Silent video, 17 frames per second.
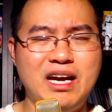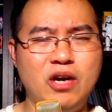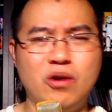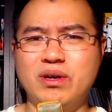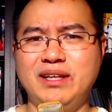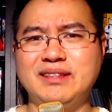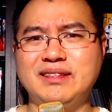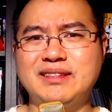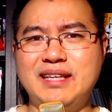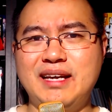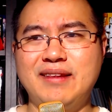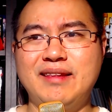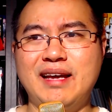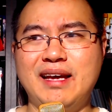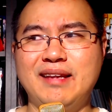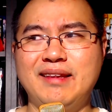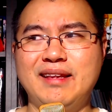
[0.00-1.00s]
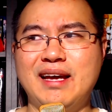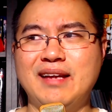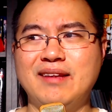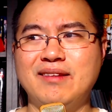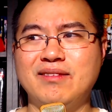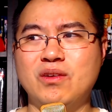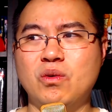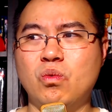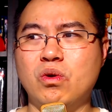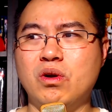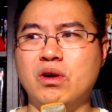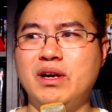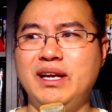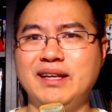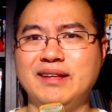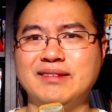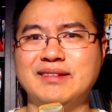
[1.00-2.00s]
I already said that that the
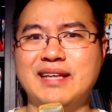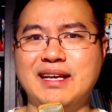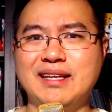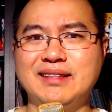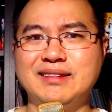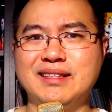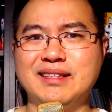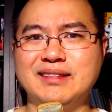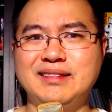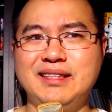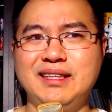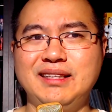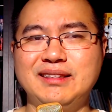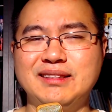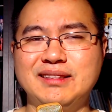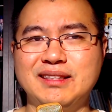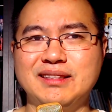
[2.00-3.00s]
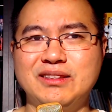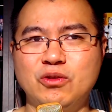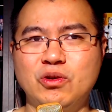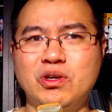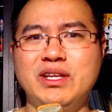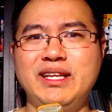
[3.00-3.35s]
wording of that it doesn't exist.